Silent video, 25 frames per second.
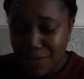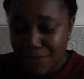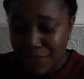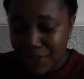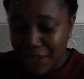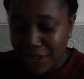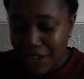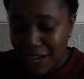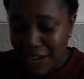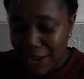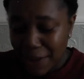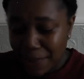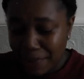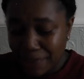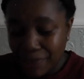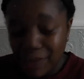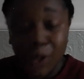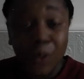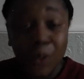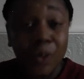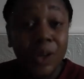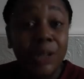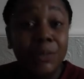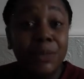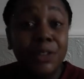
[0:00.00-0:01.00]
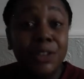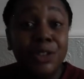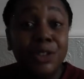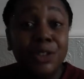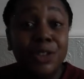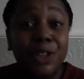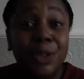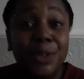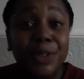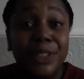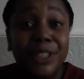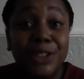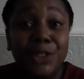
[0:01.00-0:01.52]
Okay, well, I'm going to
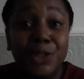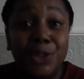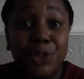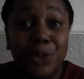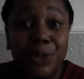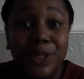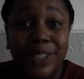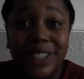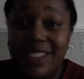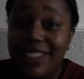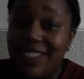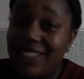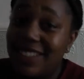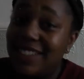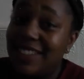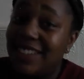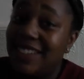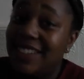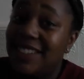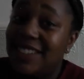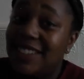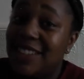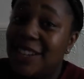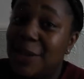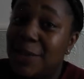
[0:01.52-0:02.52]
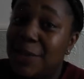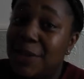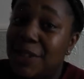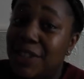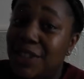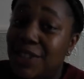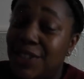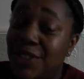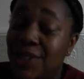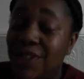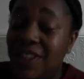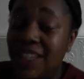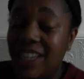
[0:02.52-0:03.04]
go and enjoy this nice cuppa,
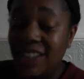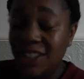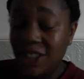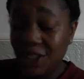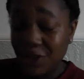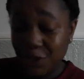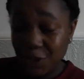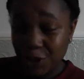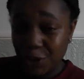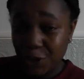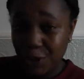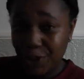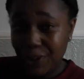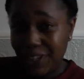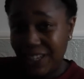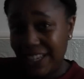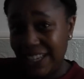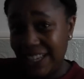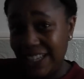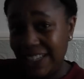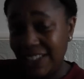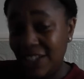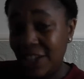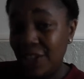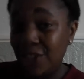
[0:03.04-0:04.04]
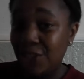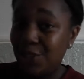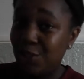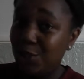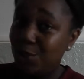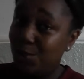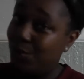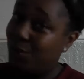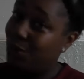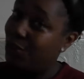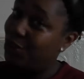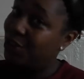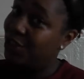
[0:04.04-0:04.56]
so thank you for tuning in to
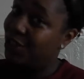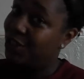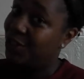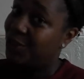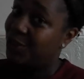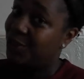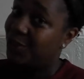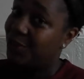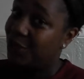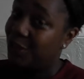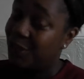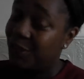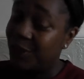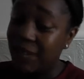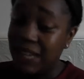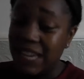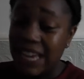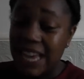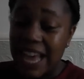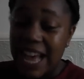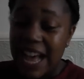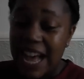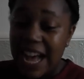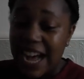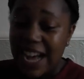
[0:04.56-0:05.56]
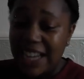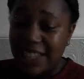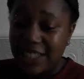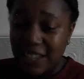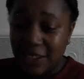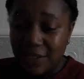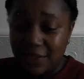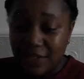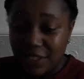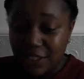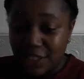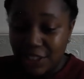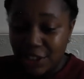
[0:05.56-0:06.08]
watch this review. I
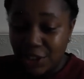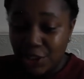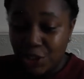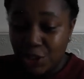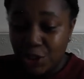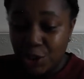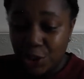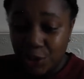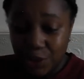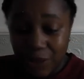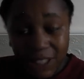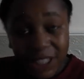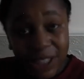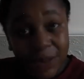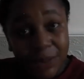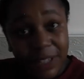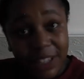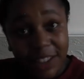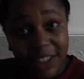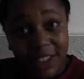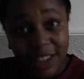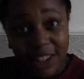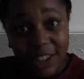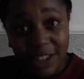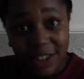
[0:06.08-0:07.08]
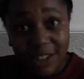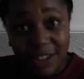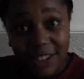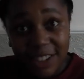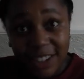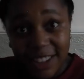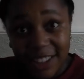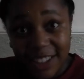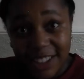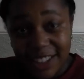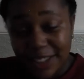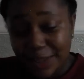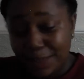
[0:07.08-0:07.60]
definitely do recommend that you try
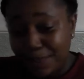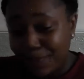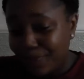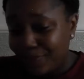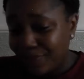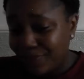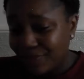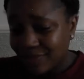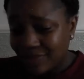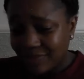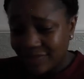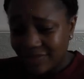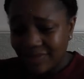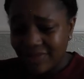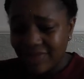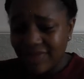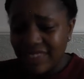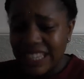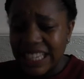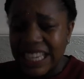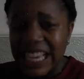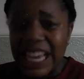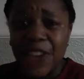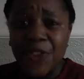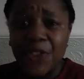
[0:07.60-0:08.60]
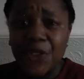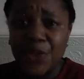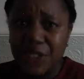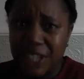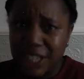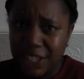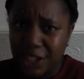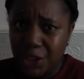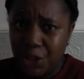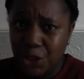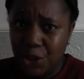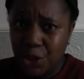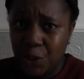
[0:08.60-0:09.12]
this if you find
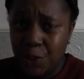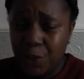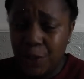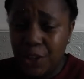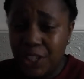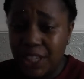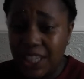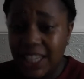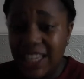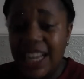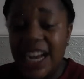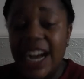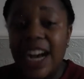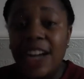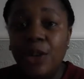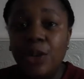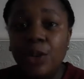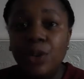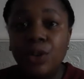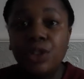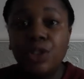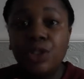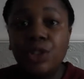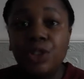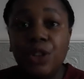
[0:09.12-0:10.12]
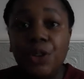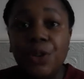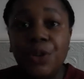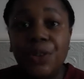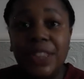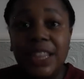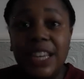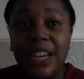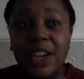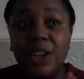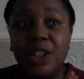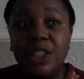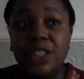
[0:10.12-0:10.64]
it in your supermarket. I also know
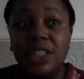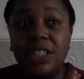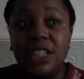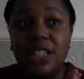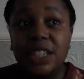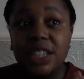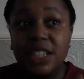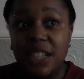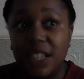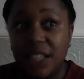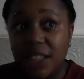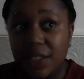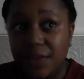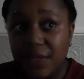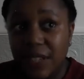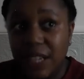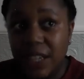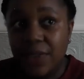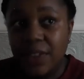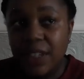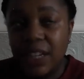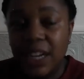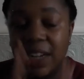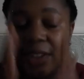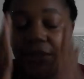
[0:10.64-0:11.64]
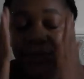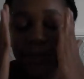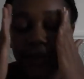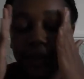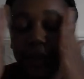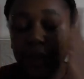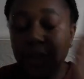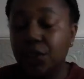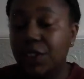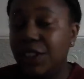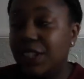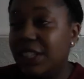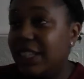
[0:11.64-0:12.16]
there is another flavour, I've
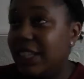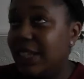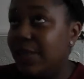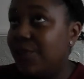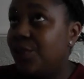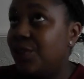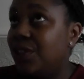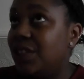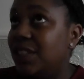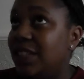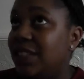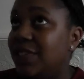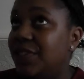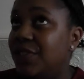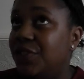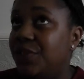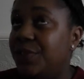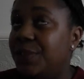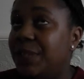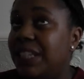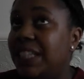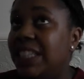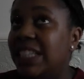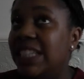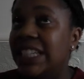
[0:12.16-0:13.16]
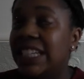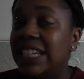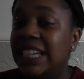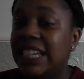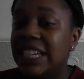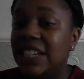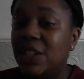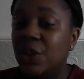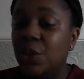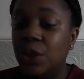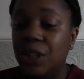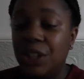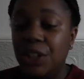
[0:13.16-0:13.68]
forgotten the name for the love of me.
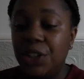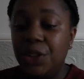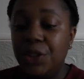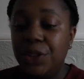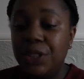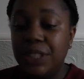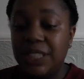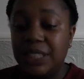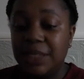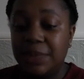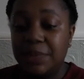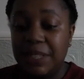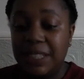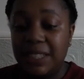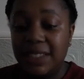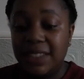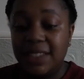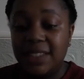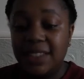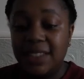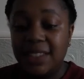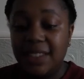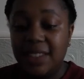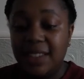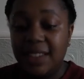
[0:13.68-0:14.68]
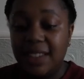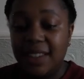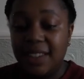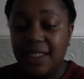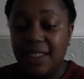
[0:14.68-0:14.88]
All I know is it's basically